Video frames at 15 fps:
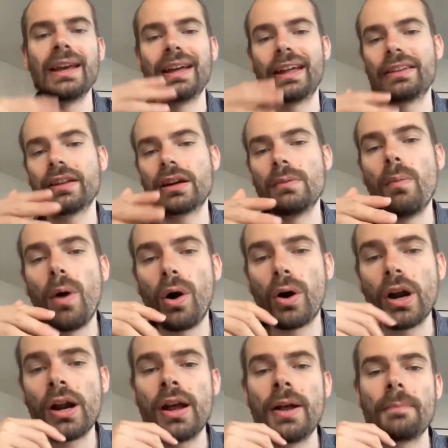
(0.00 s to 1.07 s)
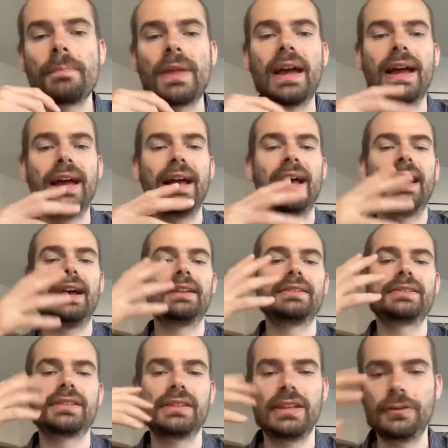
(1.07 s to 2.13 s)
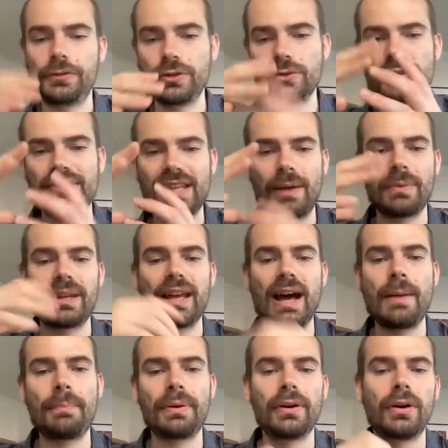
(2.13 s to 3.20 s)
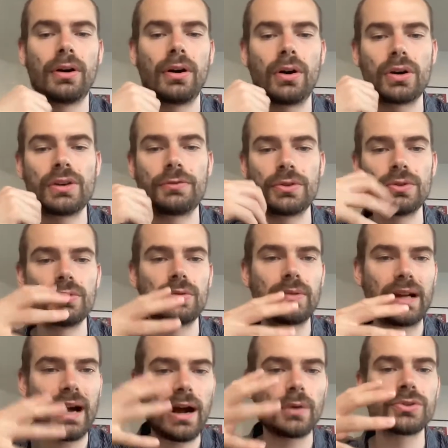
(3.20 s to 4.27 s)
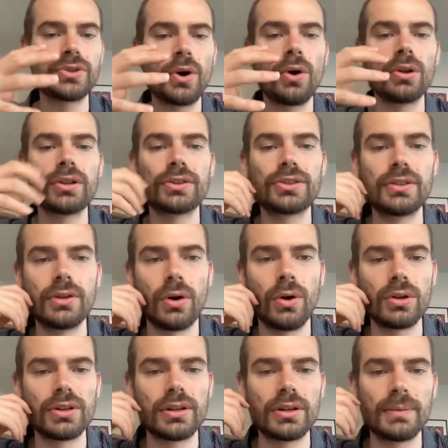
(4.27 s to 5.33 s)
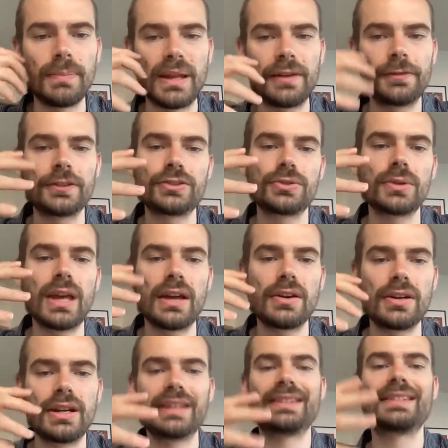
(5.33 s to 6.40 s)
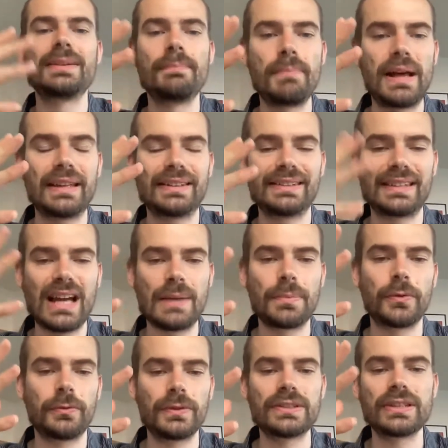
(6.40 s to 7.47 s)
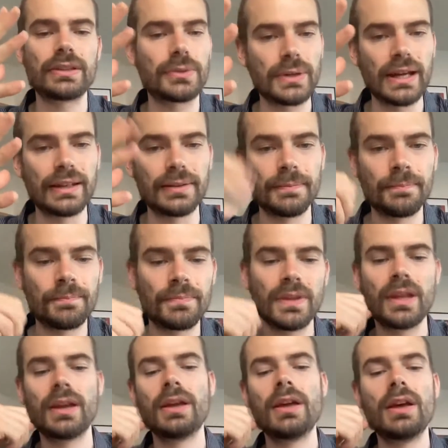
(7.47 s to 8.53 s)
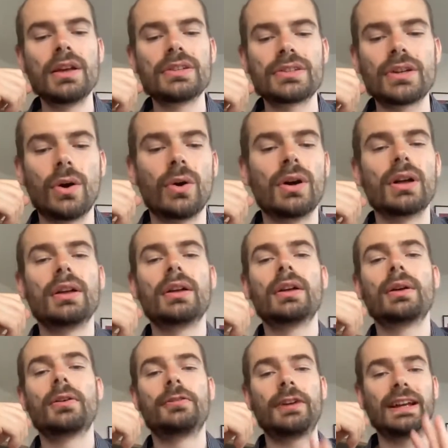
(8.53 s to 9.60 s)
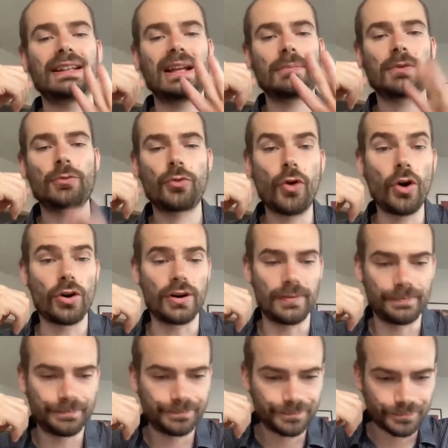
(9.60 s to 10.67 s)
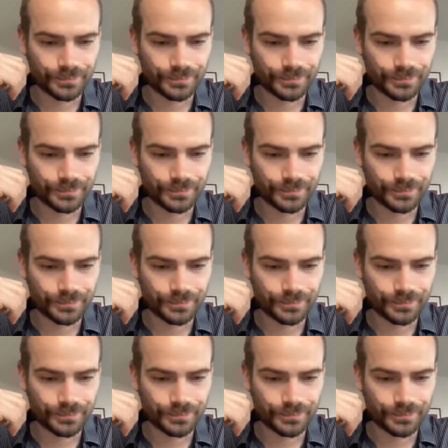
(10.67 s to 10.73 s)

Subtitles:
And there are more. And if you sum it up, or if you count all the benefits together, it's the best type of visa to get. So, fact number 4.